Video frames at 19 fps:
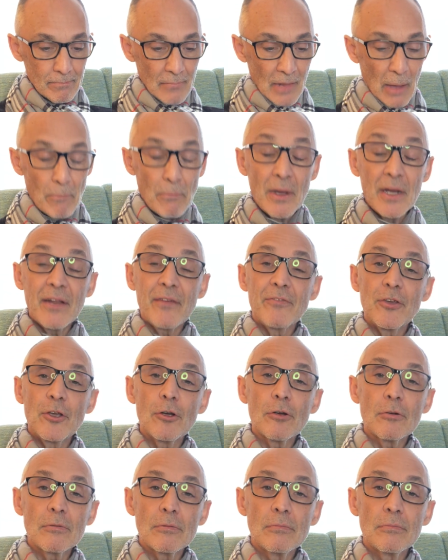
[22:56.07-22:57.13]
but if
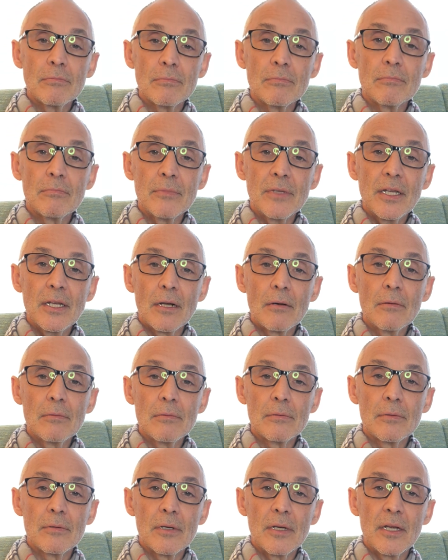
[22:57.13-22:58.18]
you're,
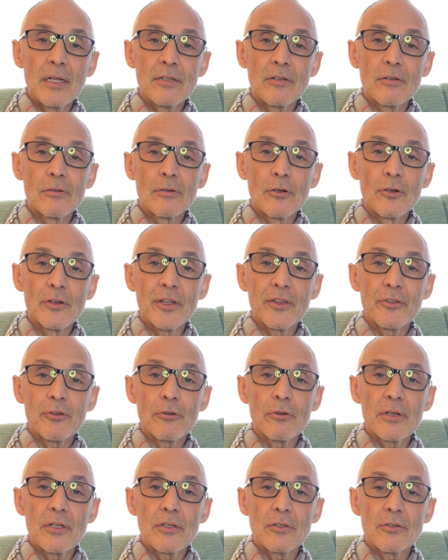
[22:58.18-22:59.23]
in your early
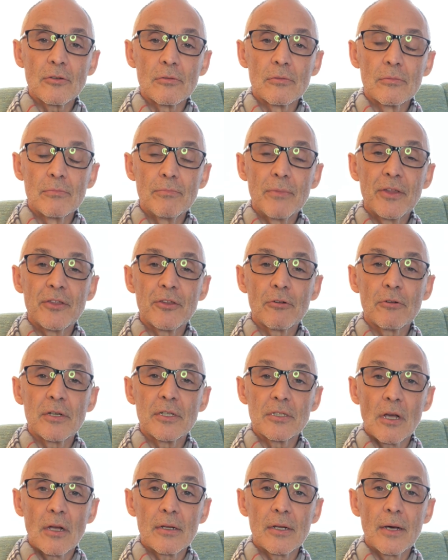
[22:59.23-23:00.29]
30s or mid 30s
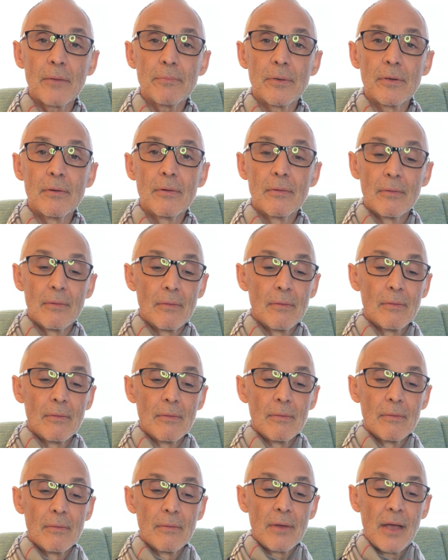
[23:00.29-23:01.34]
on up,
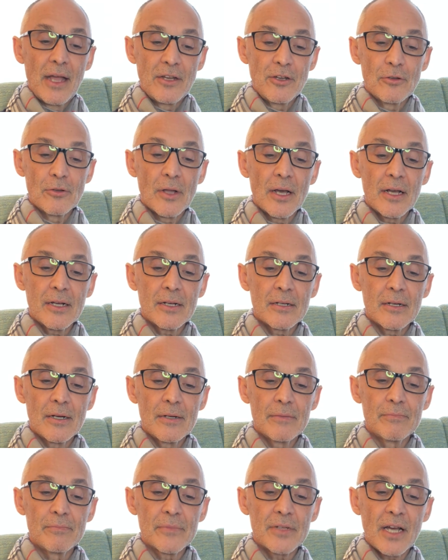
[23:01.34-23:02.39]
and you like
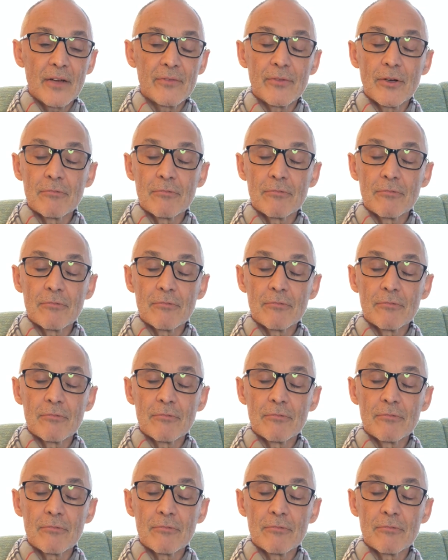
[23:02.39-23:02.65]
kind of a